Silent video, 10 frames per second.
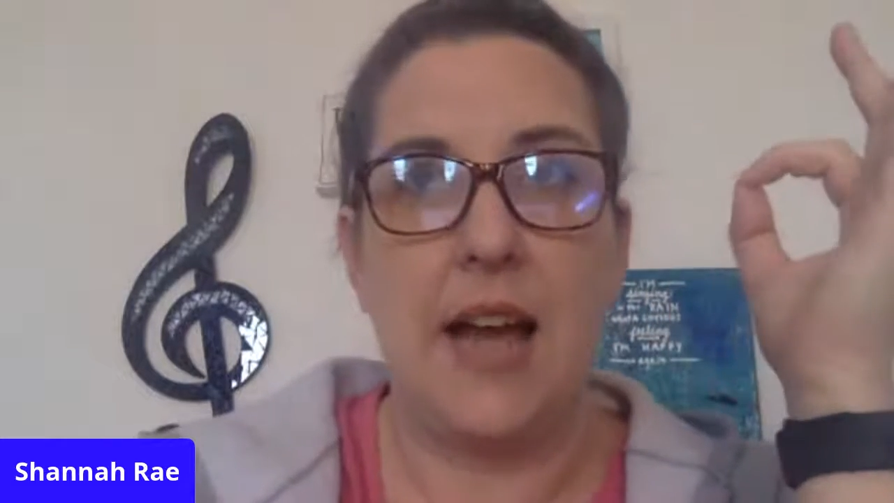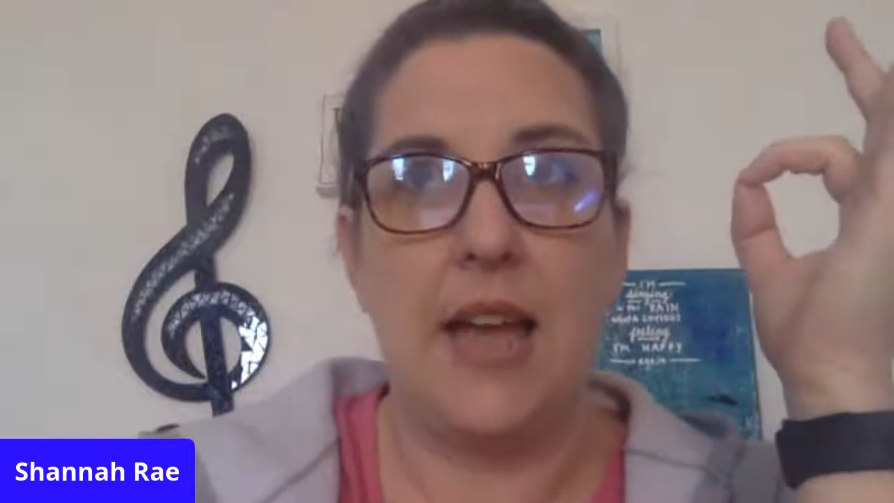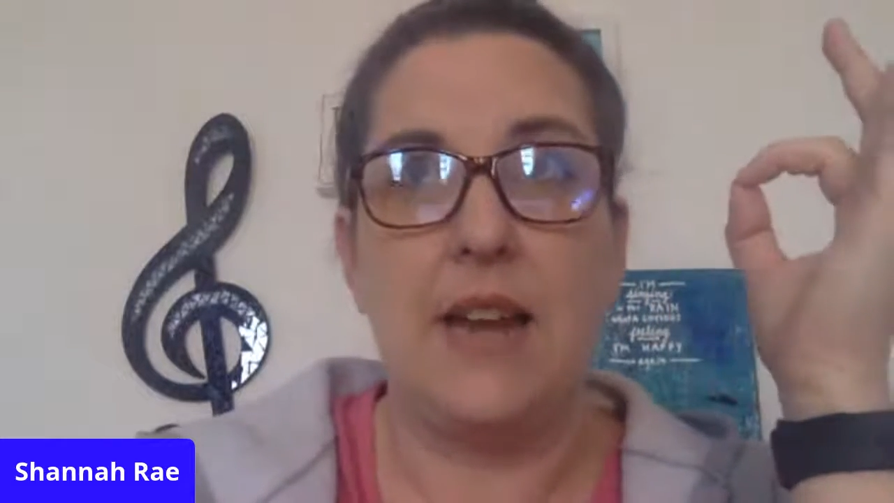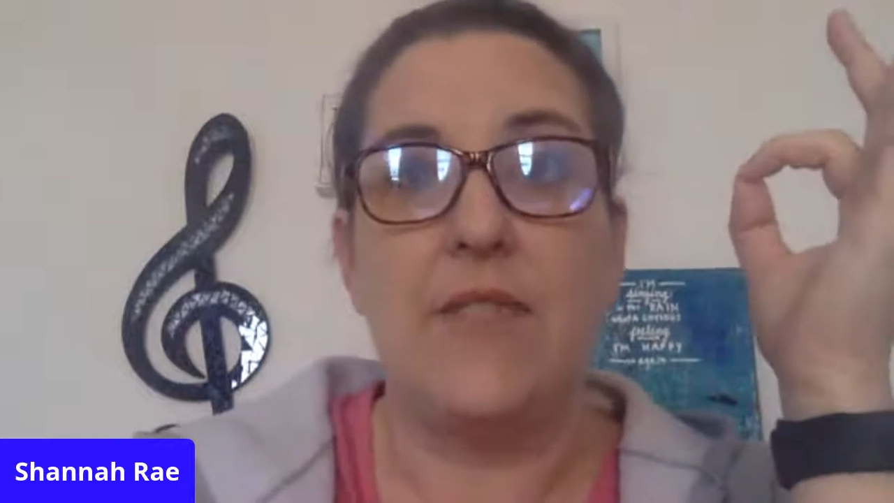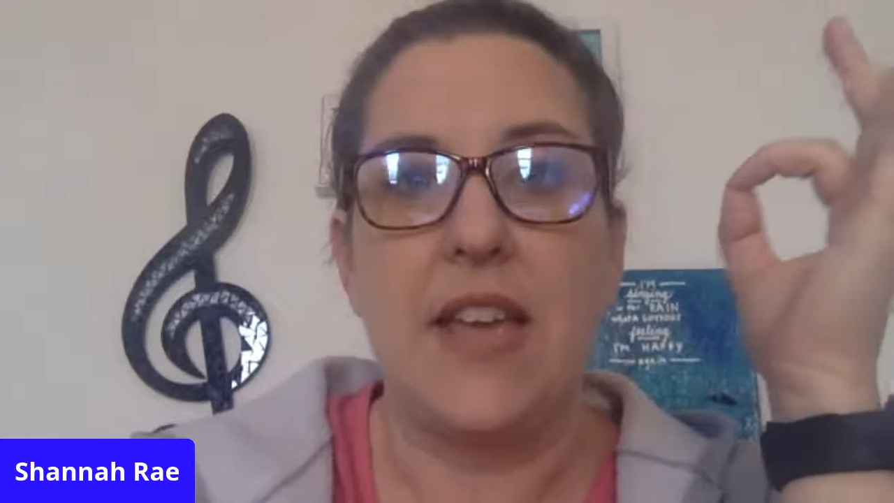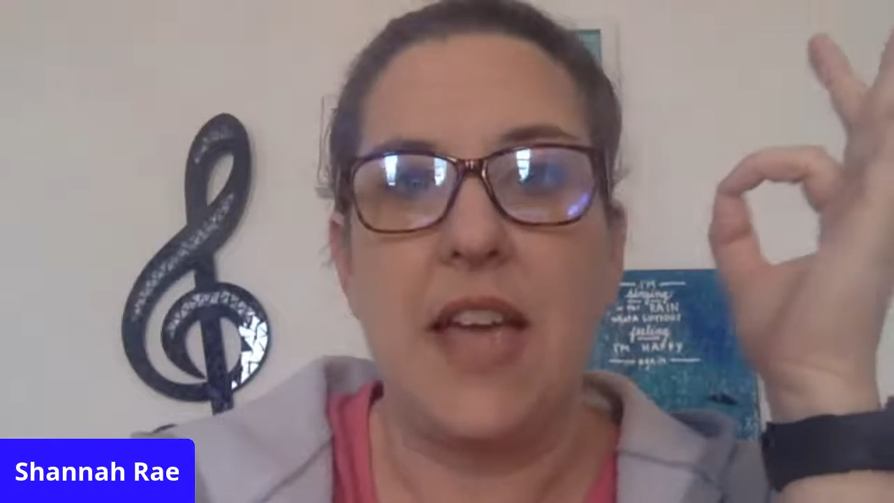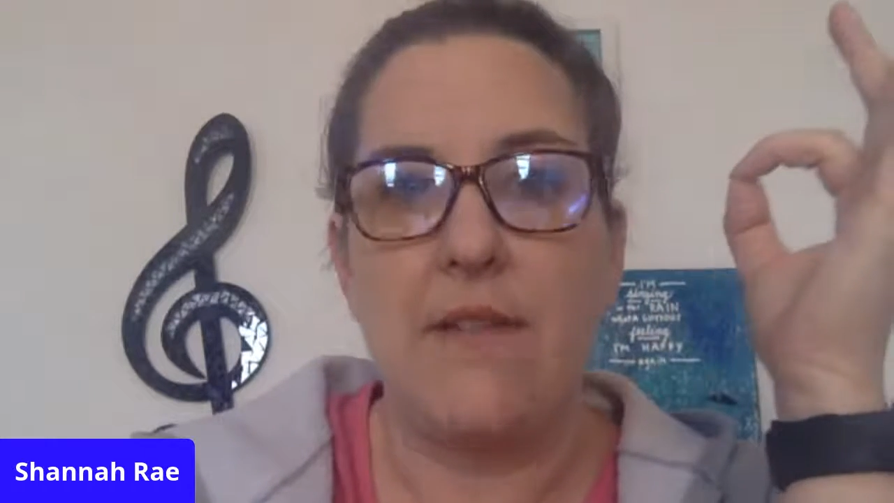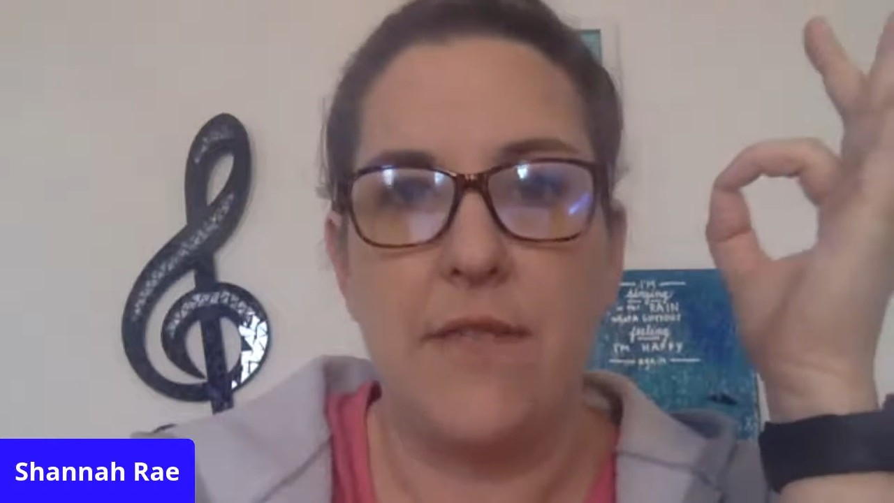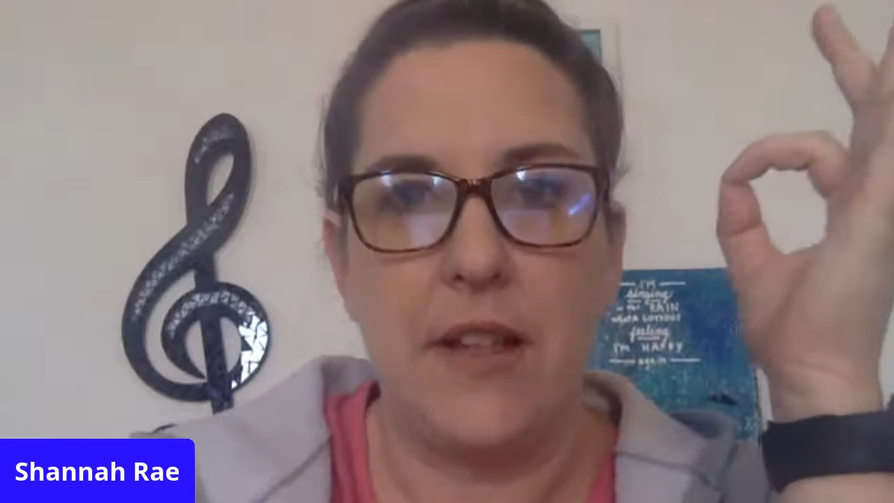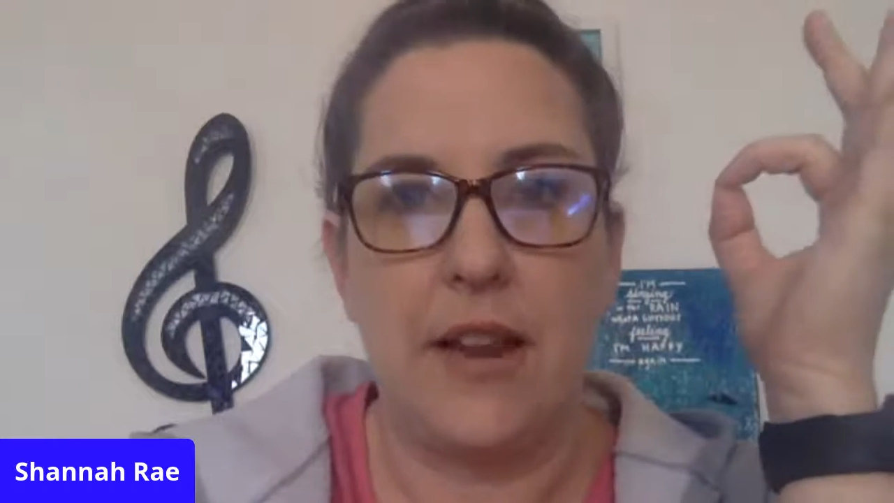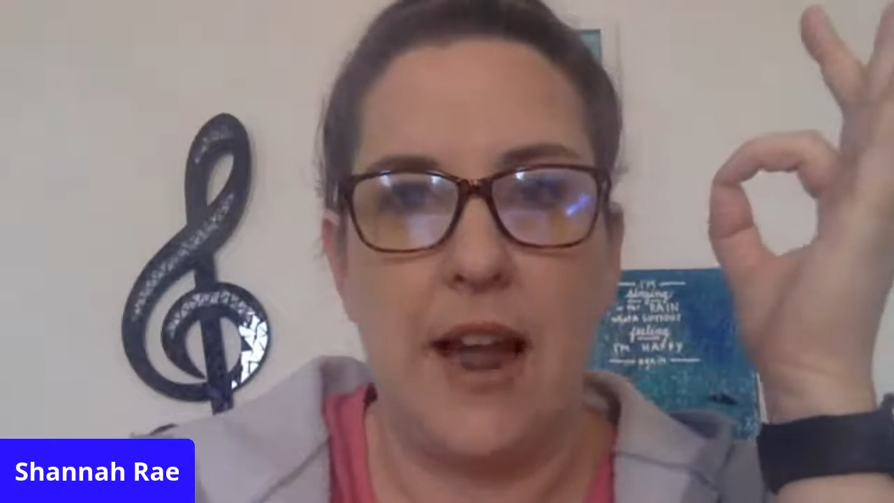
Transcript: and if they can't feel it,